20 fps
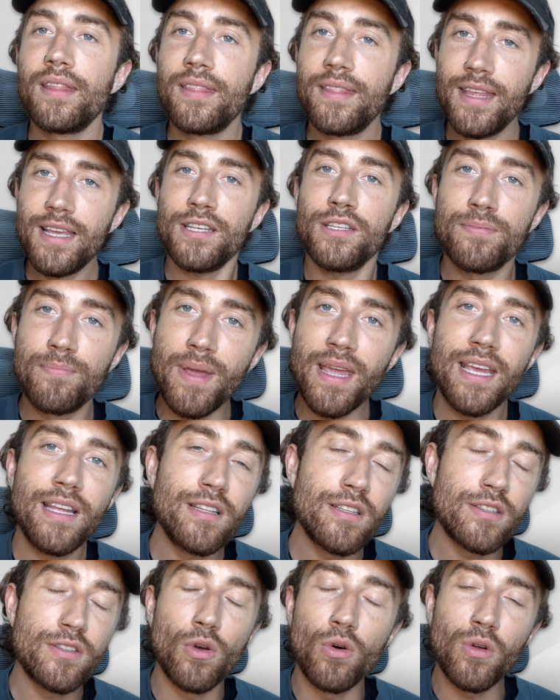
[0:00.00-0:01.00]
This
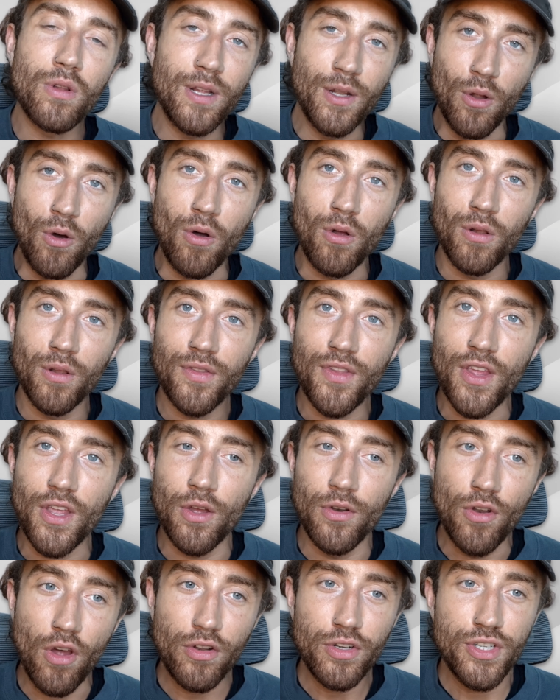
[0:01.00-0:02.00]
means, all in all, that
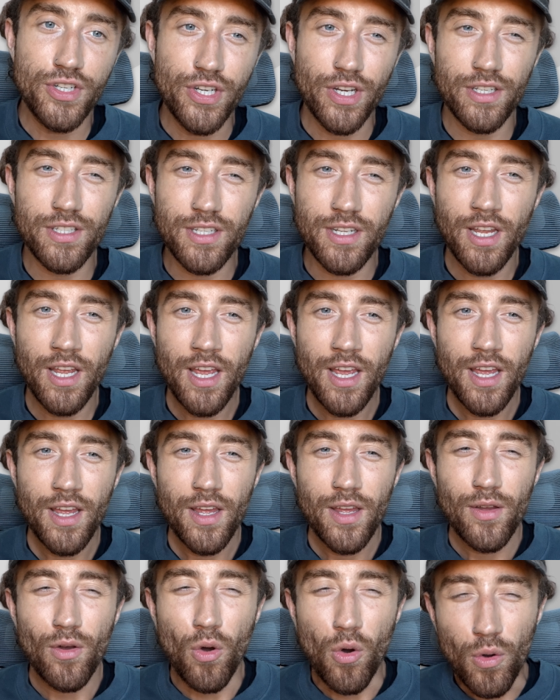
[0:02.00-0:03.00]
you're not just
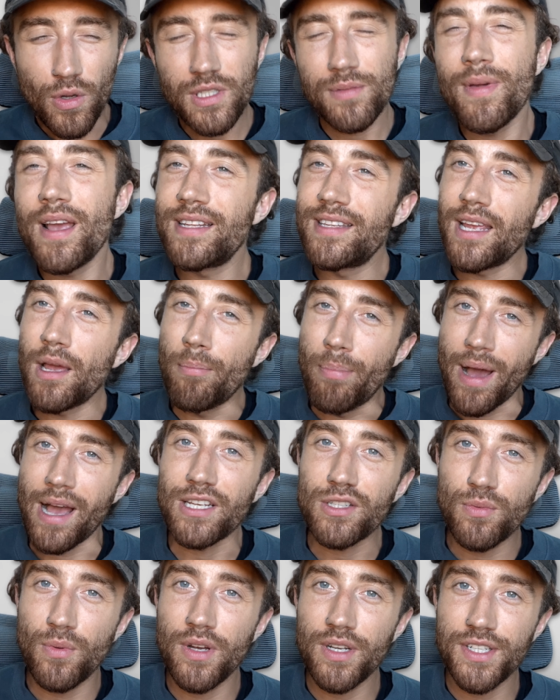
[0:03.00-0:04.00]
automating a
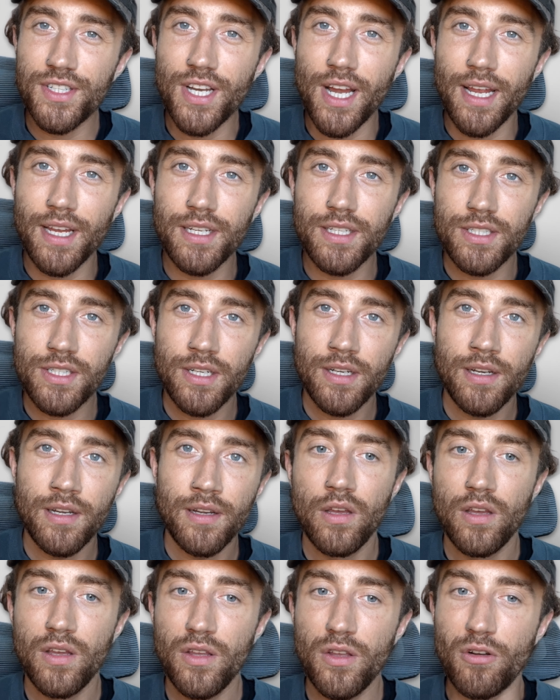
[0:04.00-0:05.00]
password change,
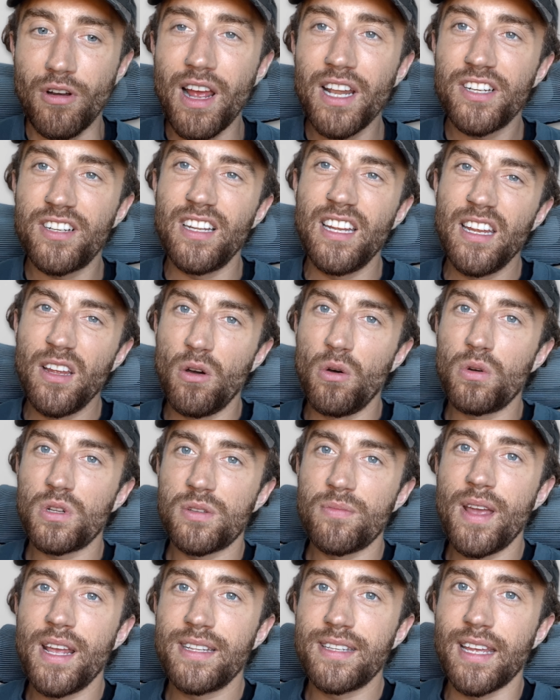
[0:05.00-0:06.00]
you're actually
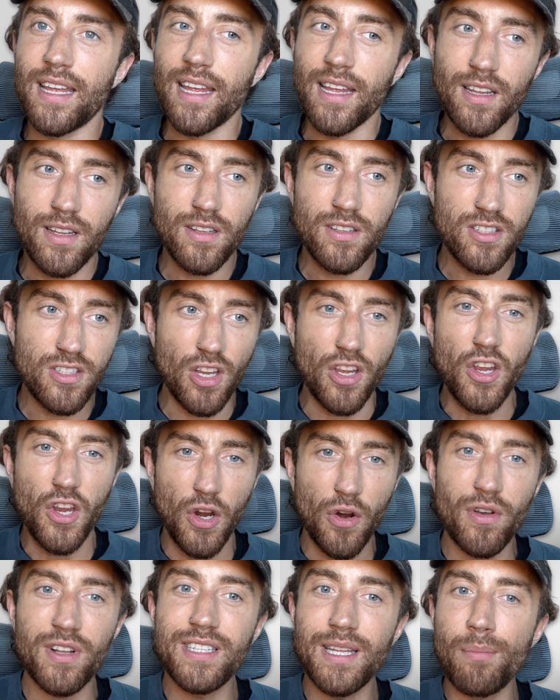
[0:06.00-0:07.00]
automating
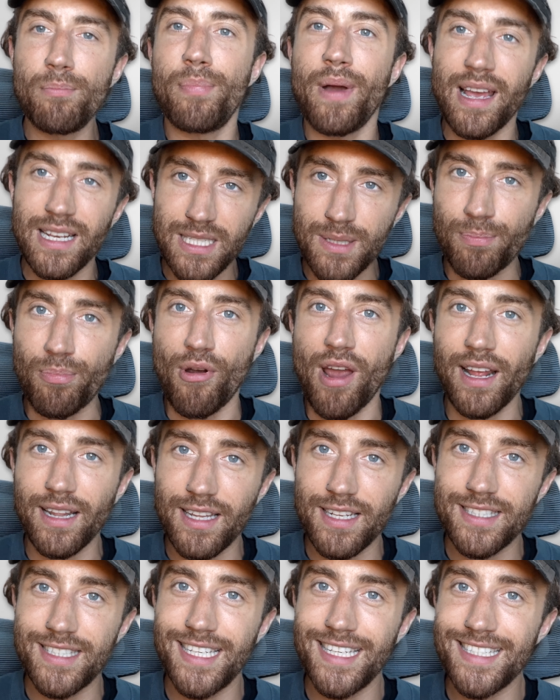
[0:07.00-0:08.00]
security best
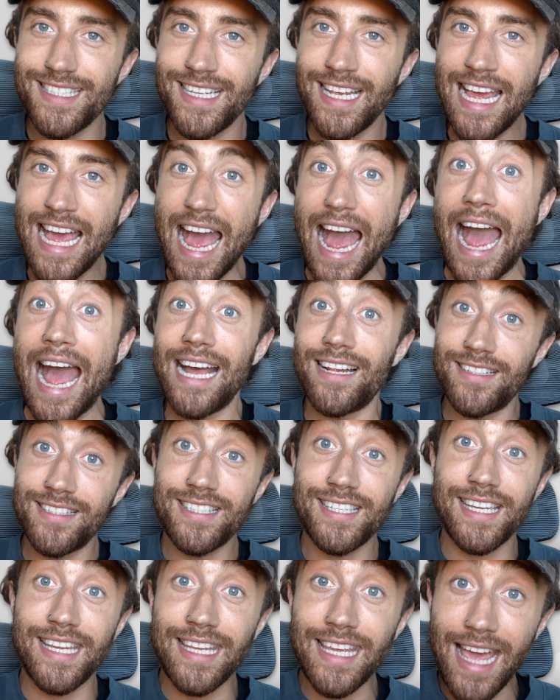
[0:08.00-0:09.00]
practices at
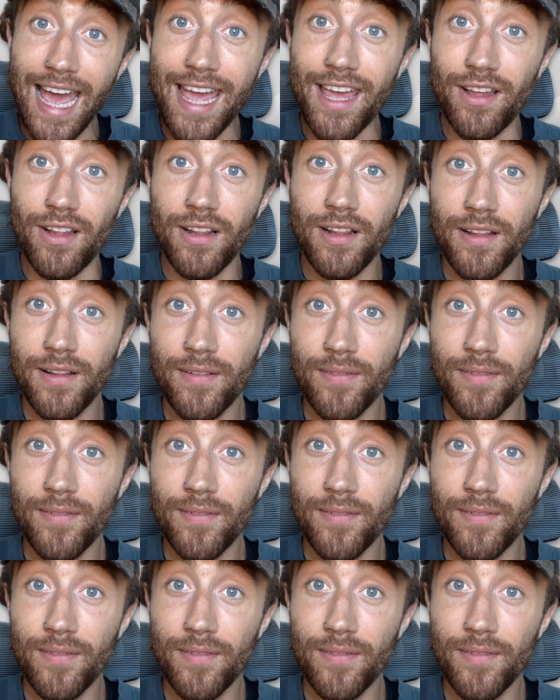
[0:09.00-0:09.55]
scale.